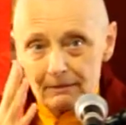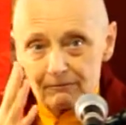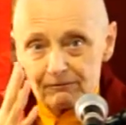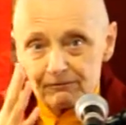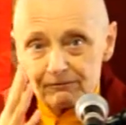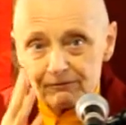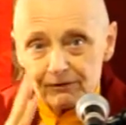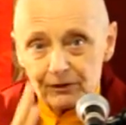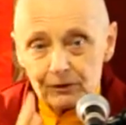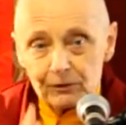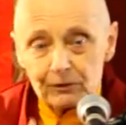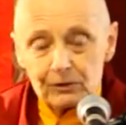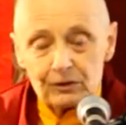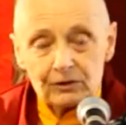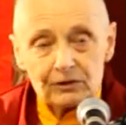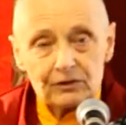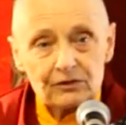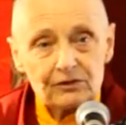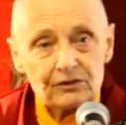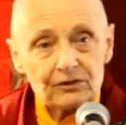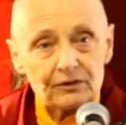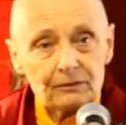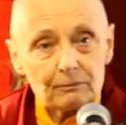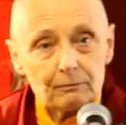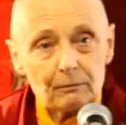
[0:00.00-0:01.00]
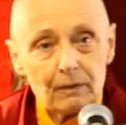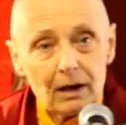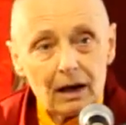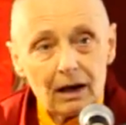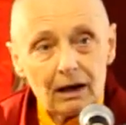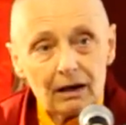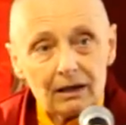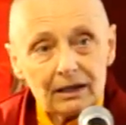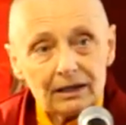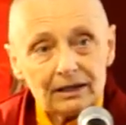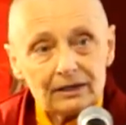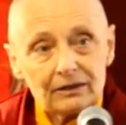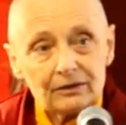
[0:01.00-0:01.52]
focus the
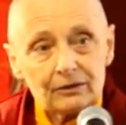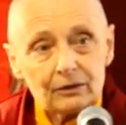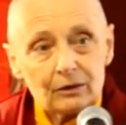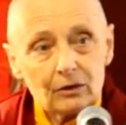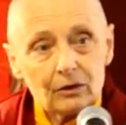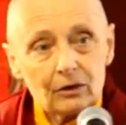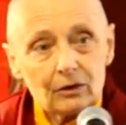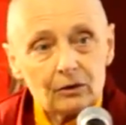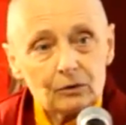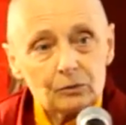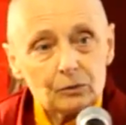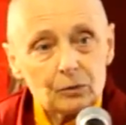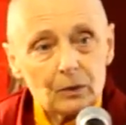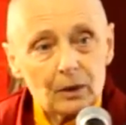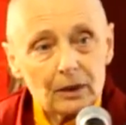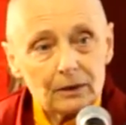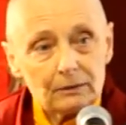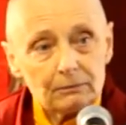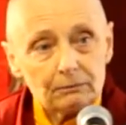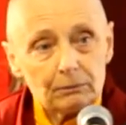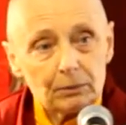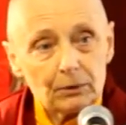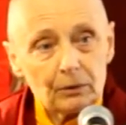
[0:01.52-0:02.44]
mind on one